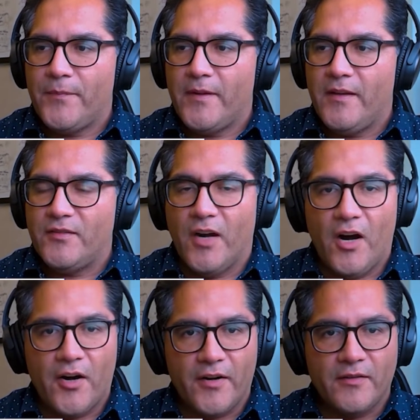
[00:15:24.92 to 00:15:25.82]
is
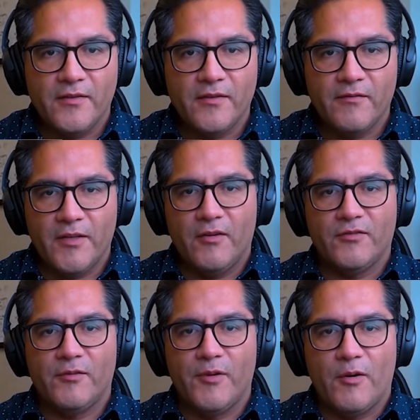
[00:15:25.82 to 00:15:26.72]
hard
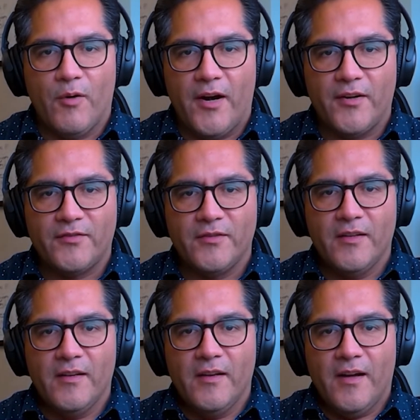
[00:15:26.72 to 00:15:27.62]
because it requires
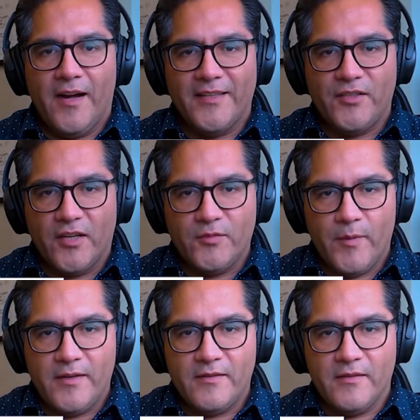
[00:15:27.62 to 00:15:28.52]

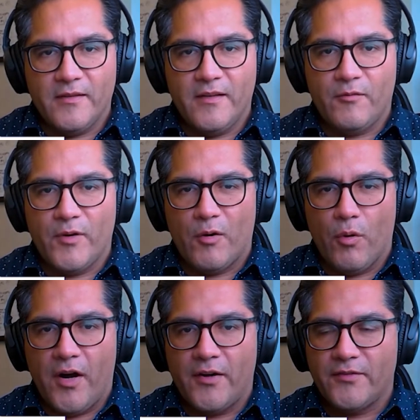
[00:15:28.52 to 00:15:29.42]
adjustment. It
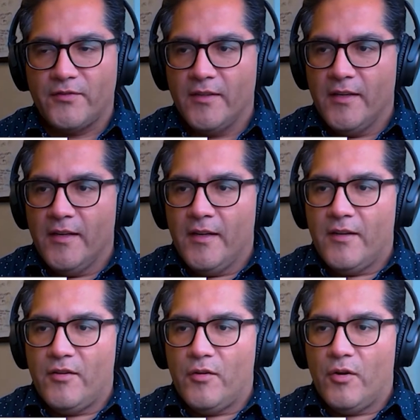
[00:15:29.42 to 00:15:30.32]
requires,
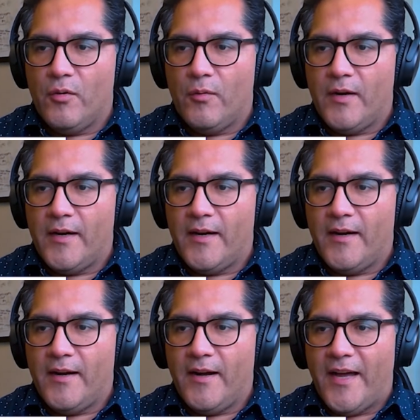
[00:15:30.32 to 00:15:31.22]

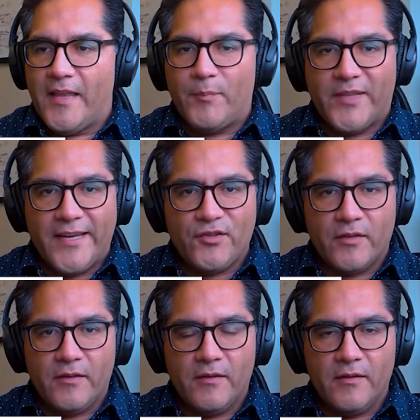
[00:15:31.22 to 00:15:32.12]

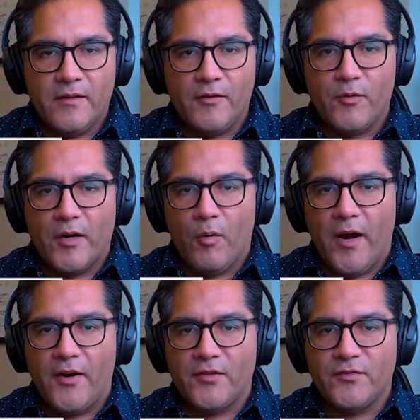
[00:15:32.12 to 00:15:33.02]
adaptation. It
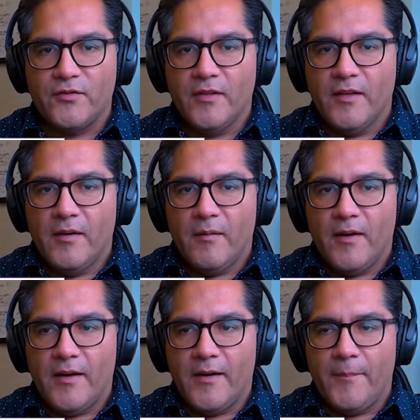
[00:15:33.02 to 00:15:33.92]
requires.
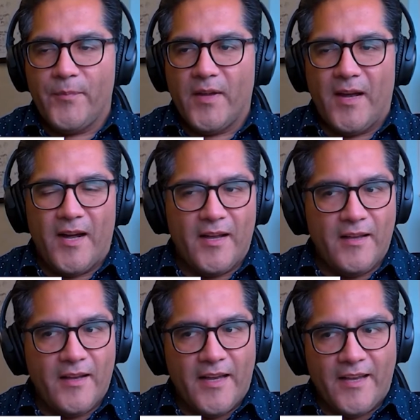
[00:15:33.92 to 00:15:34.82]

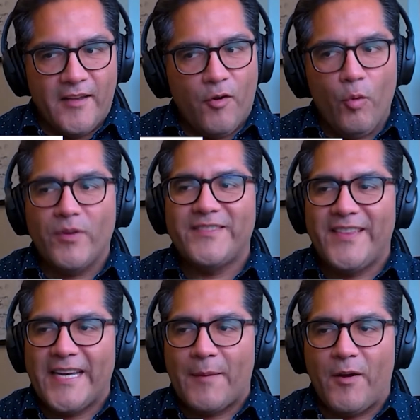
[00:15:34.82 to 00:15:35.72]
I always
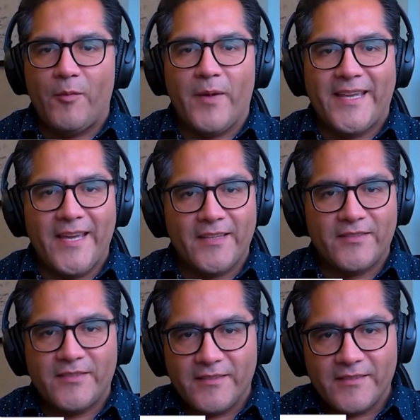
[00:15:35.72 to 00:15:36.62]
think about my
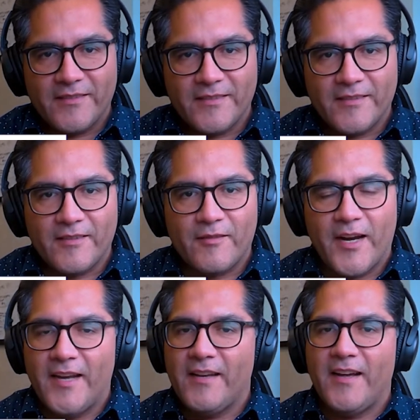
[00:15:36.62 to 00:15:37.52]
kids,
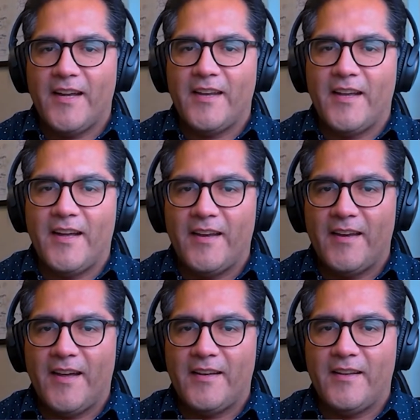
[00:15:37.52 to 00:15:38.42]
right?
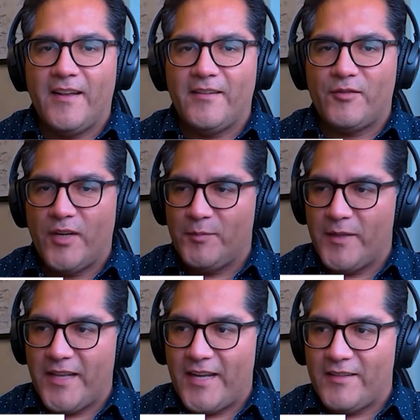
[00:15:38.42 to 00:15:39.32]
And trust
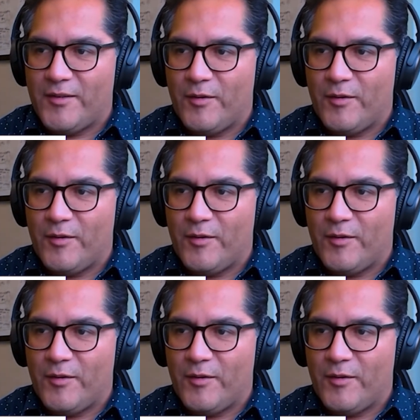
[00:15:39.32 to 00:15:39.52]
me that